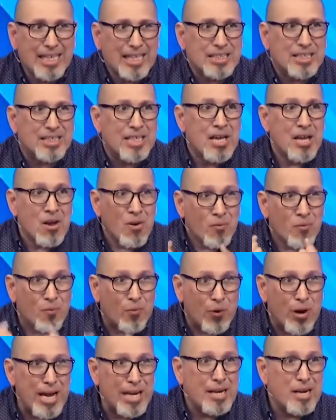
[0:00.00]
us
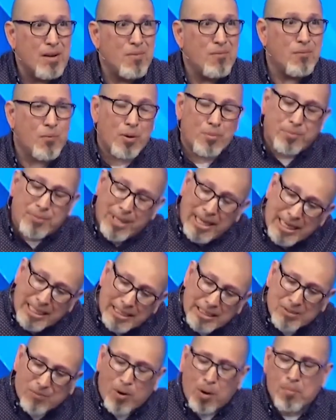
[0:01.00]
freedom from
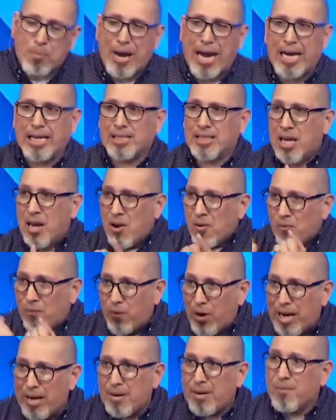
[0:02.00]
things of our past,
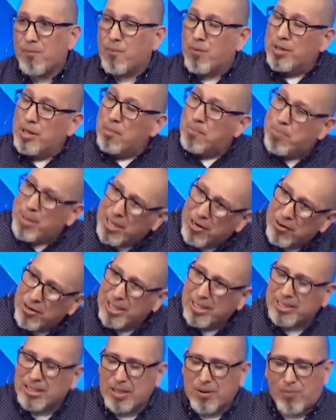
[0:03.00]
freedom from the
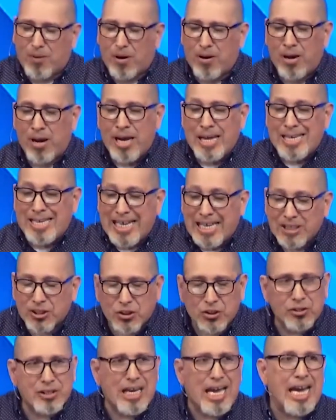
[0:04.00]
bitterness of our
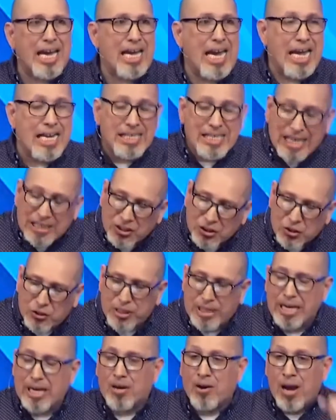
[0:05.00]
yesterday and
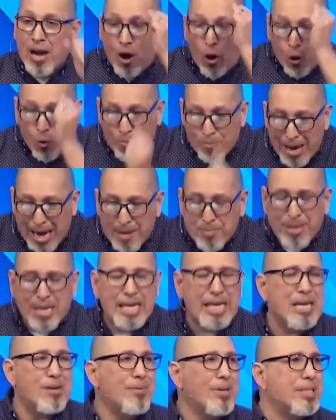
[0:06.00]
yesteryear, or maybe
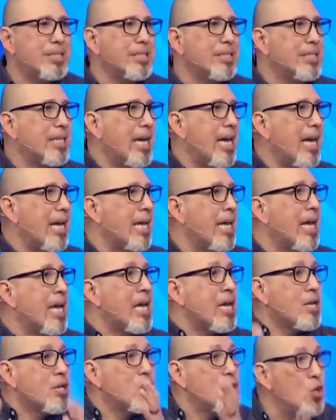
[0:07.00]
even today.
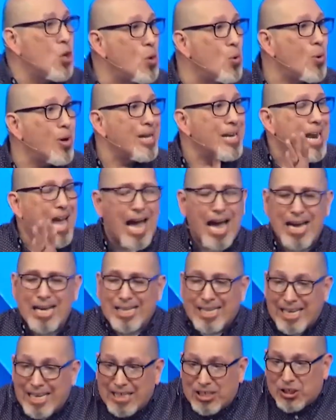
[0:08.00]
You and I
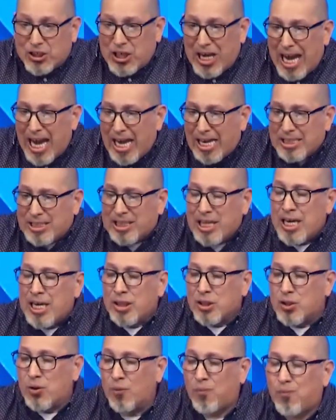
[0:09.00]
get a chance
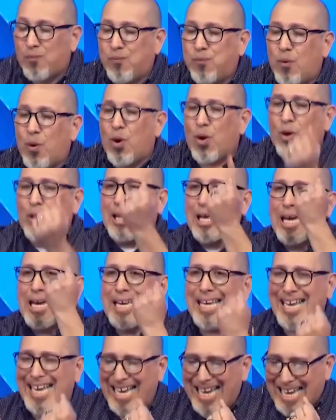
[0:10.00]
to
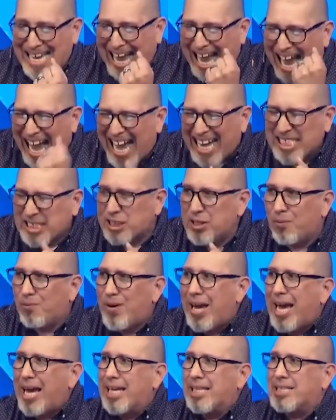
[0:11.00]
fully
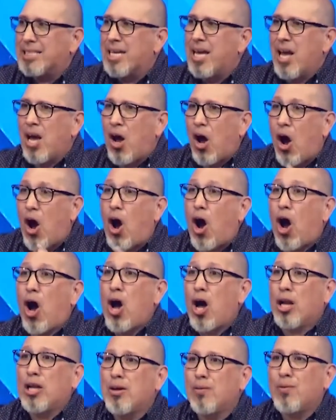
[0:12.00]
activate
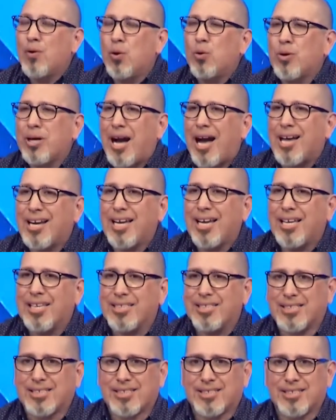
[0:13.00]
all of who God
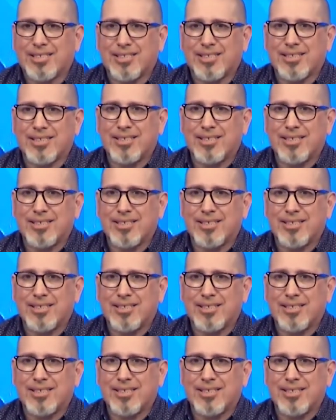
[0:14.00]
is